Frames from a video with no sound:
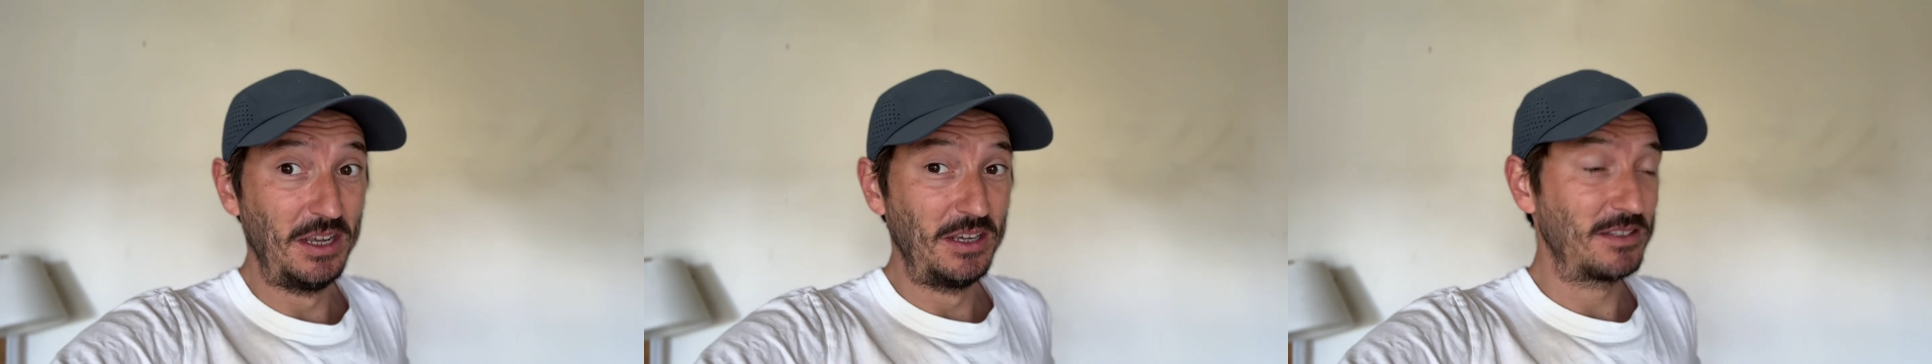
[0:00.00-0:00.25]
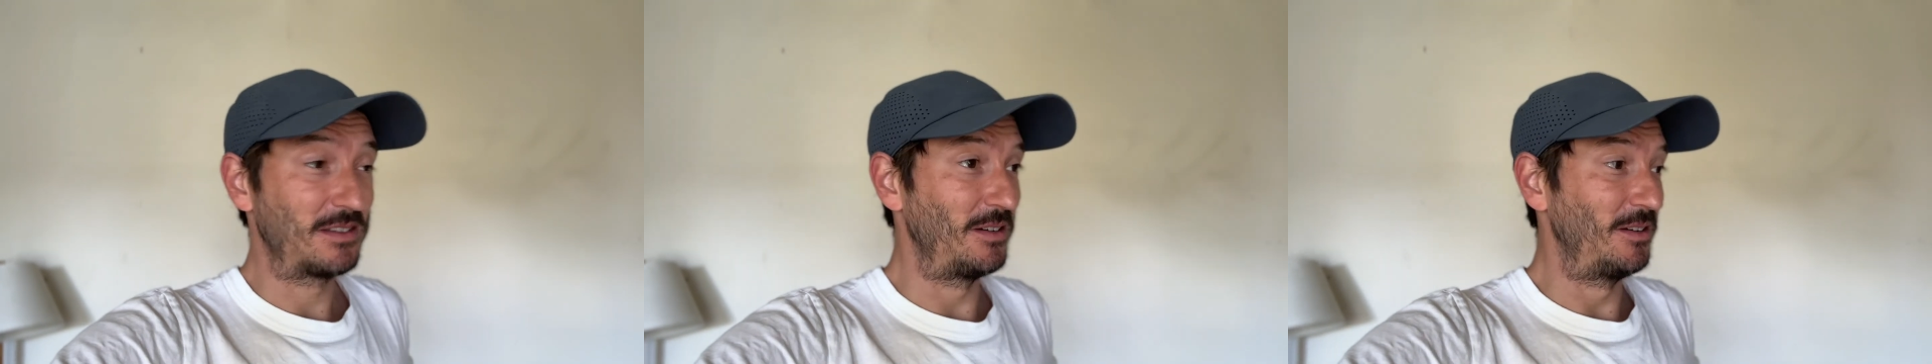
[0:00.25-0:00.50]

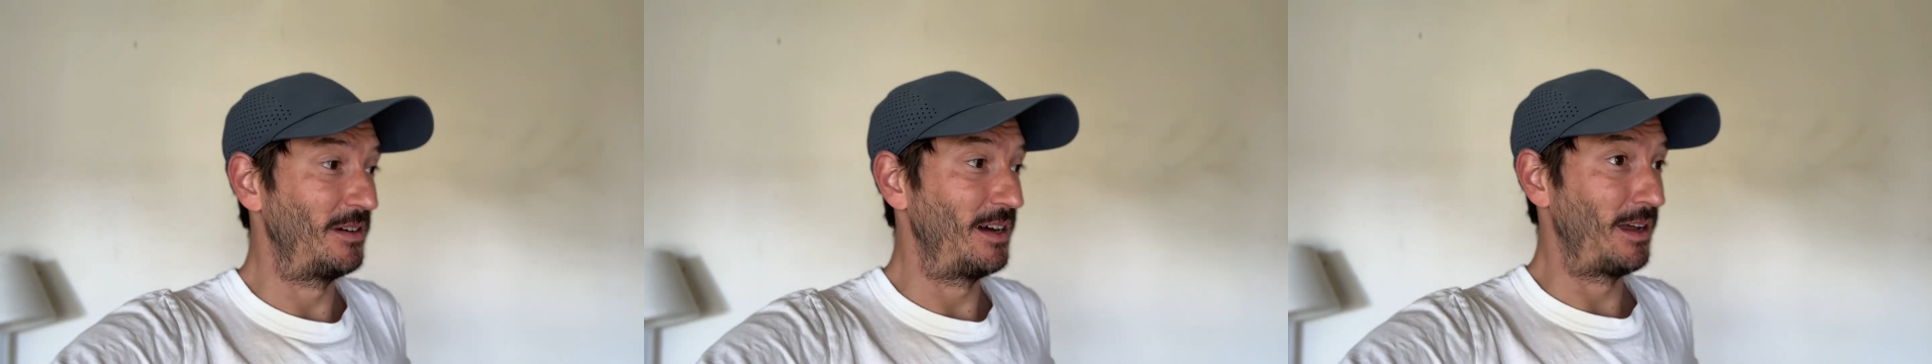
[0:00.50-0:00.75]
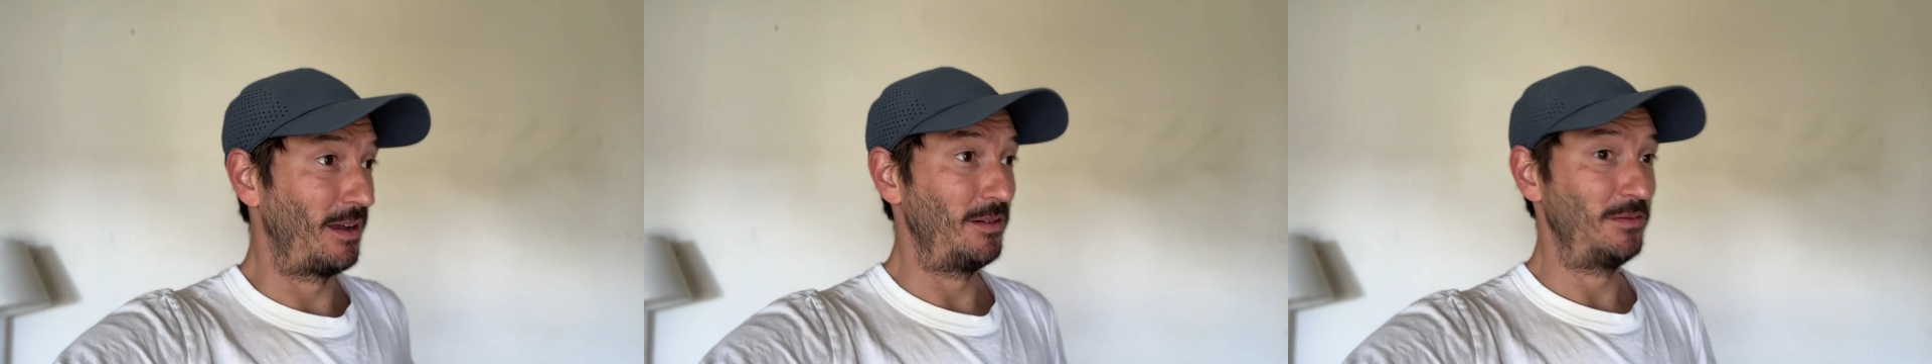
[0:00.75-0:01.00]
So
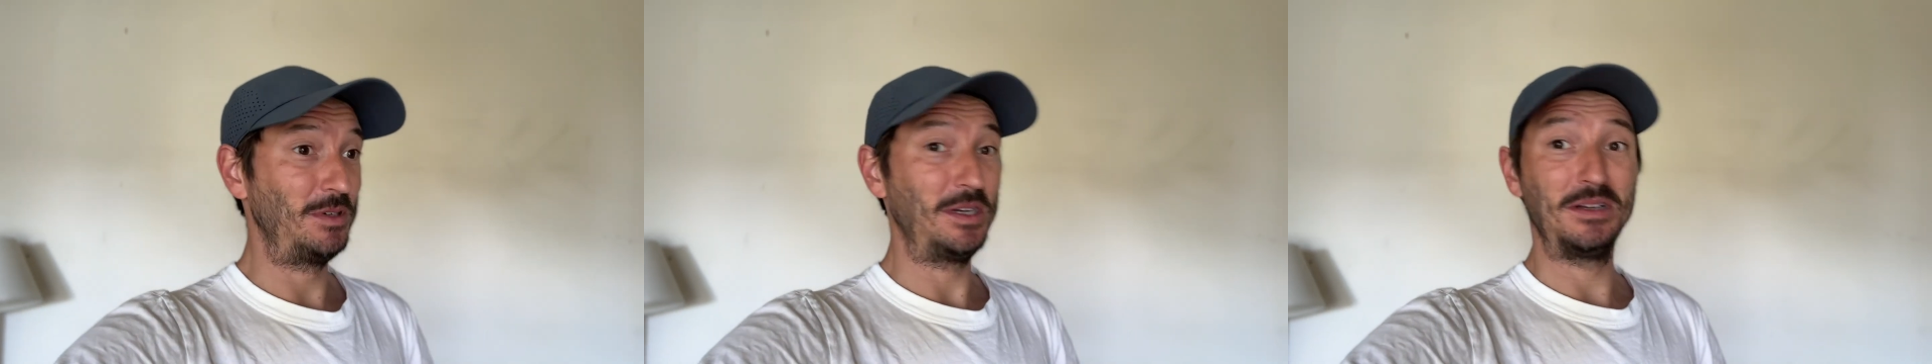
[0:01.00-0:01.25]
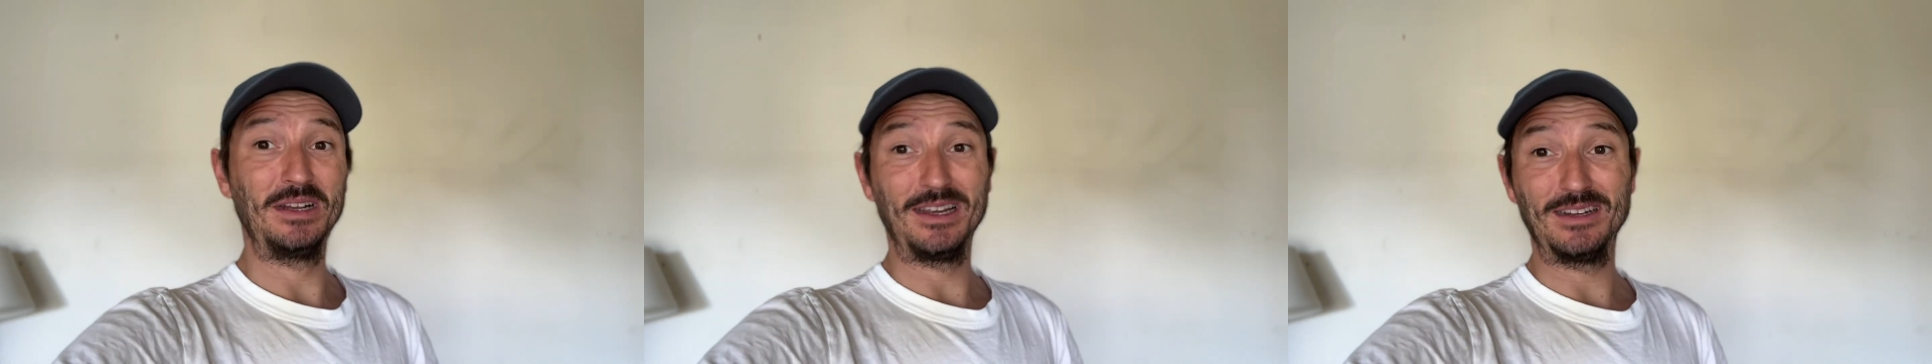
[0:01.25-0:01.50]
I really
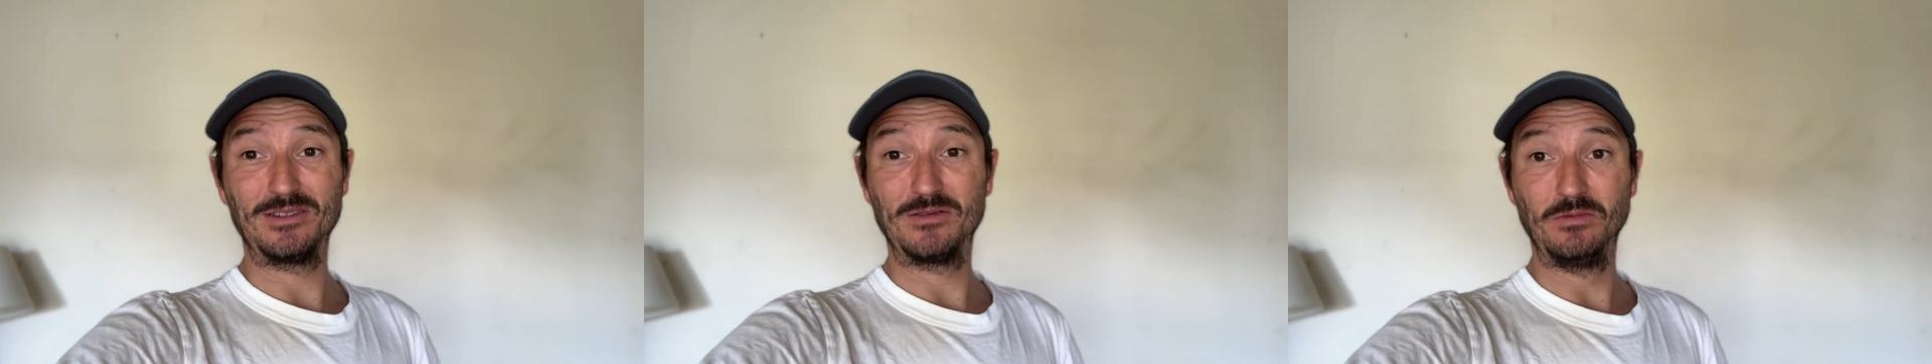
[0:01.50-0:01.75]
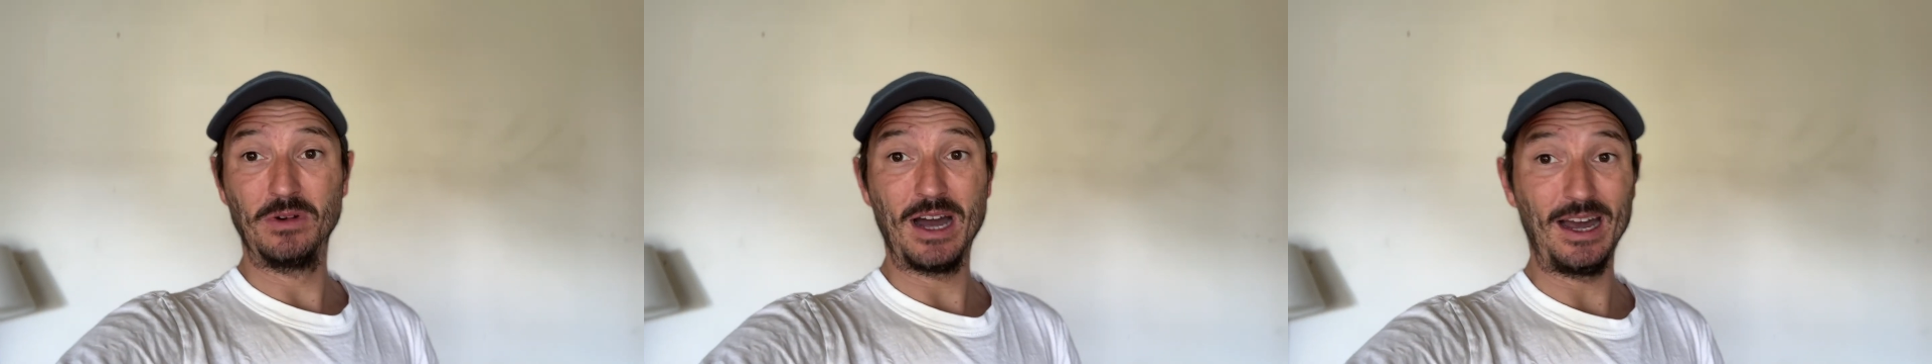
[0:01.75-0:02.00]
like
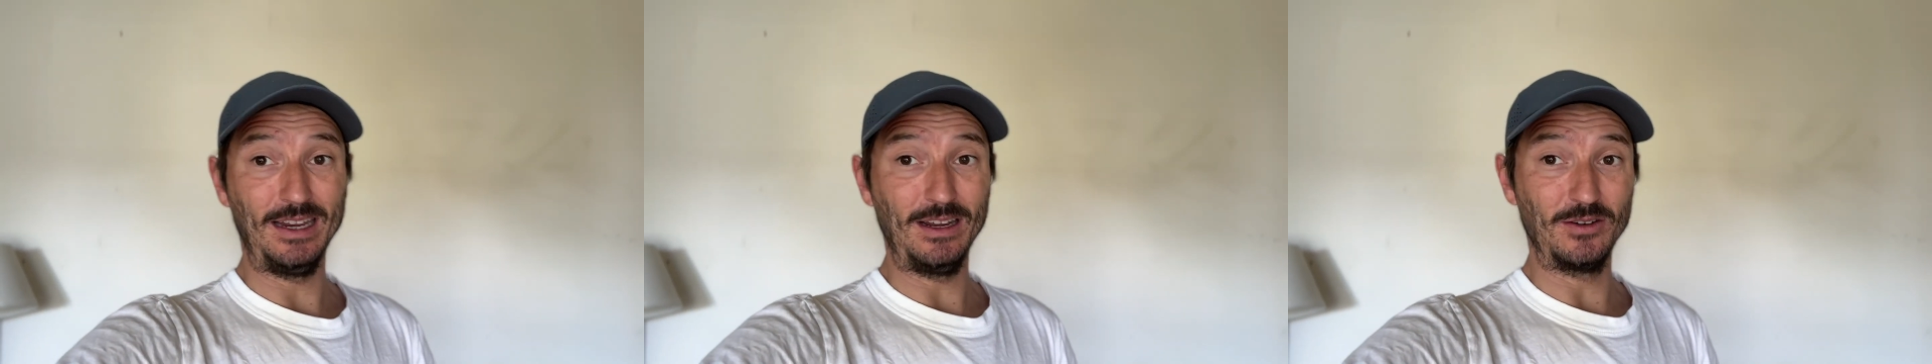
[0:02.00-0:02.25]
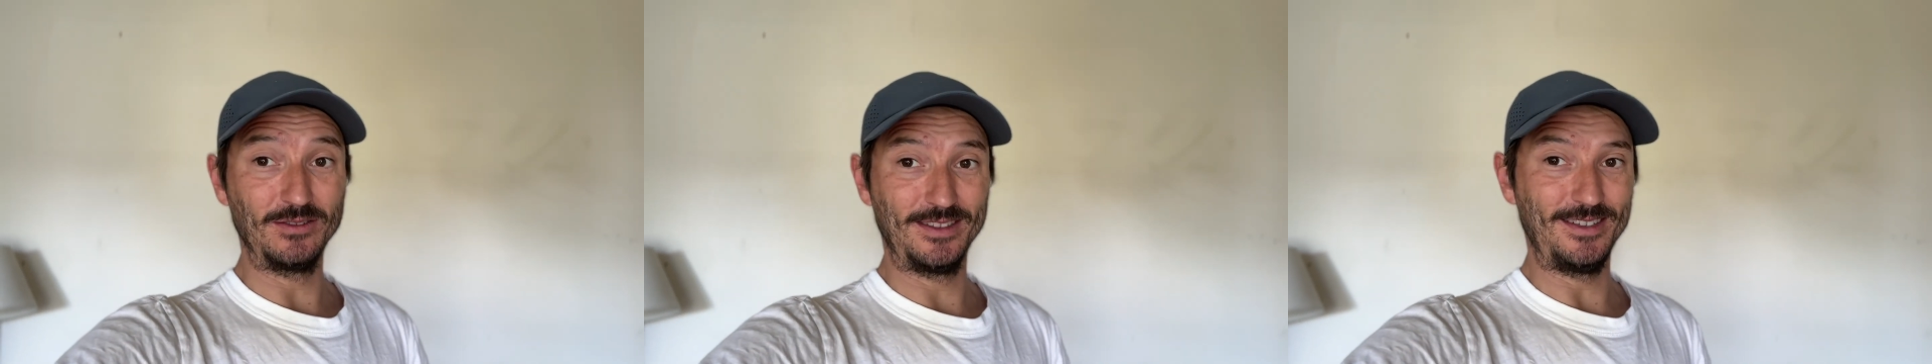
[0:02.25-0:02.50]
to hike
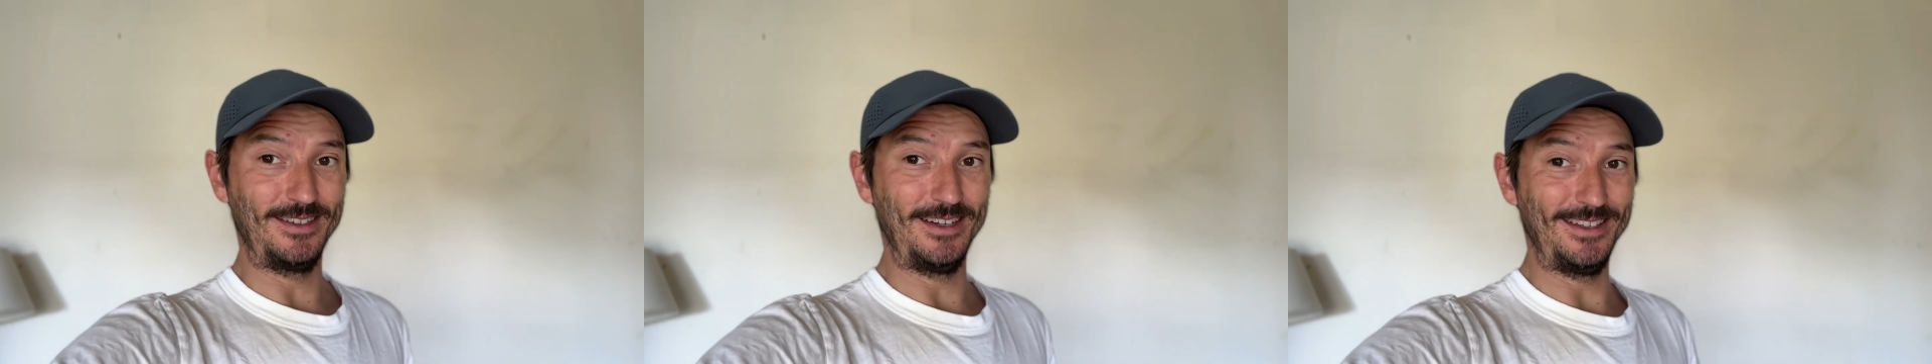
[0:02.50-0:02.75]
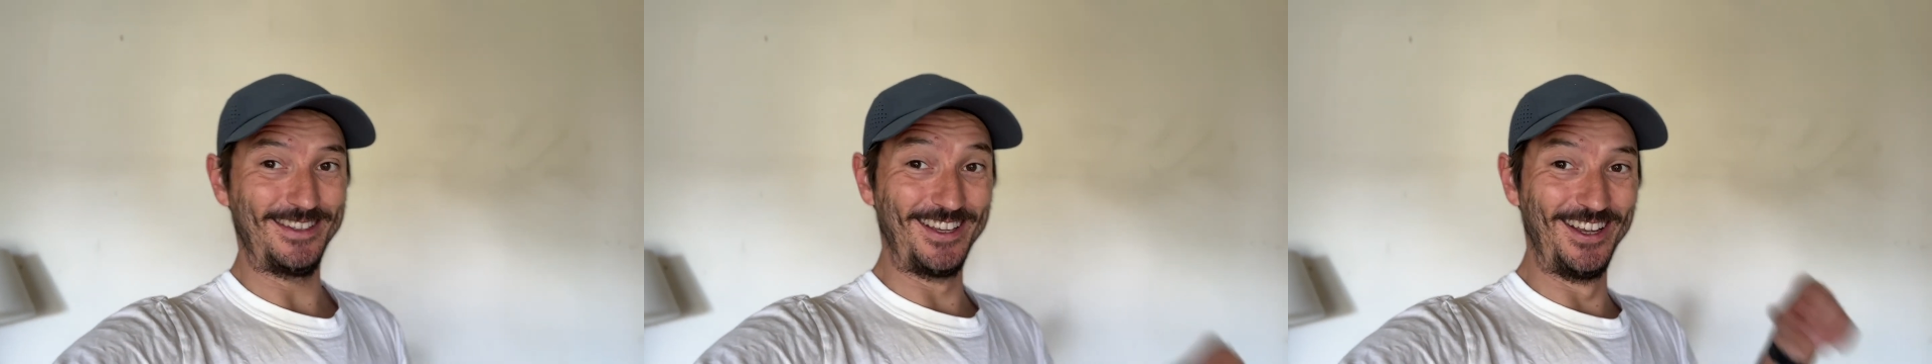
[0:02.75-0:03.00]
on
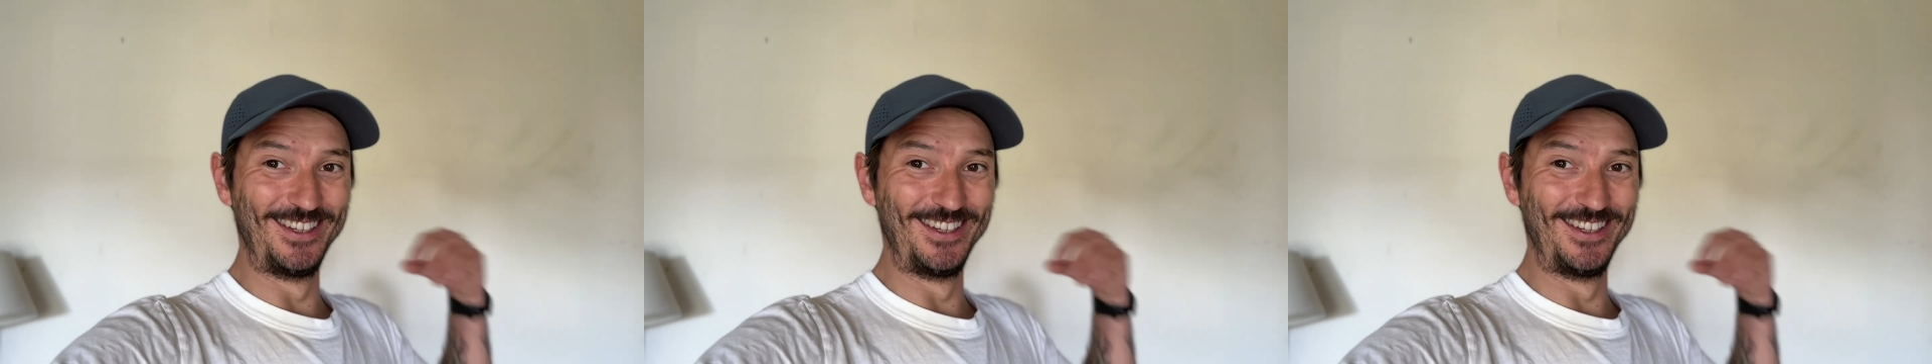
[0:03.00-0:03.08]
Sundays.